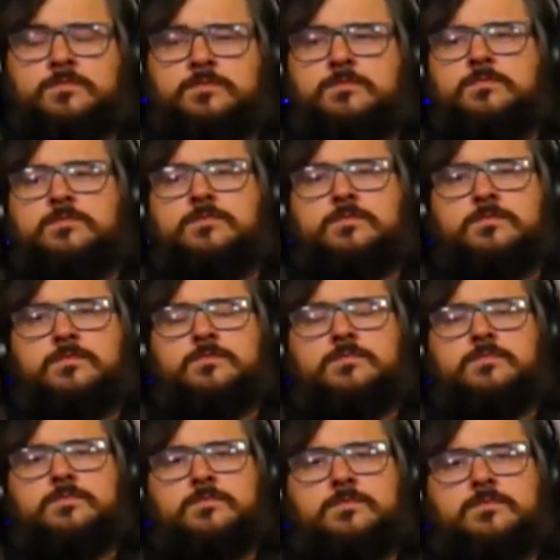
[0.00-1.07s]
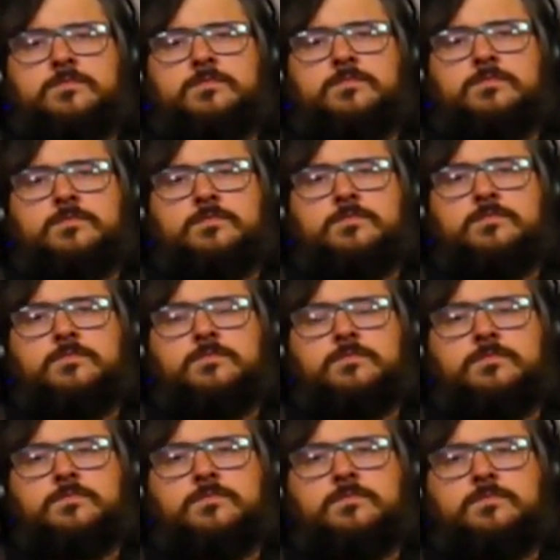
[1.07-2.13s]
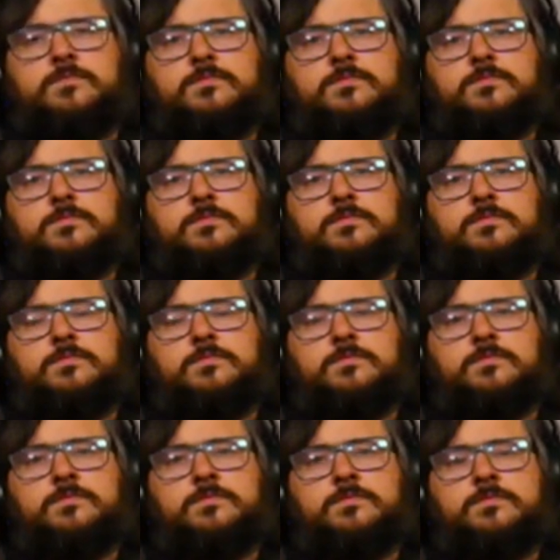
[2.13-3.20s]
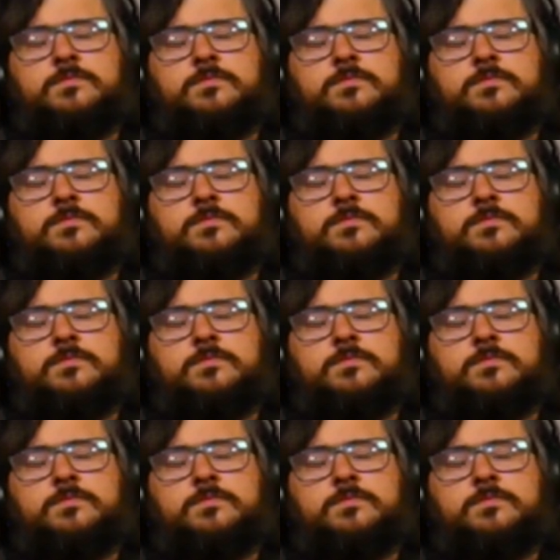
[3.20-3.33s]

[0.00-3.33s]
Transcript: No words are spoken by the person on screen.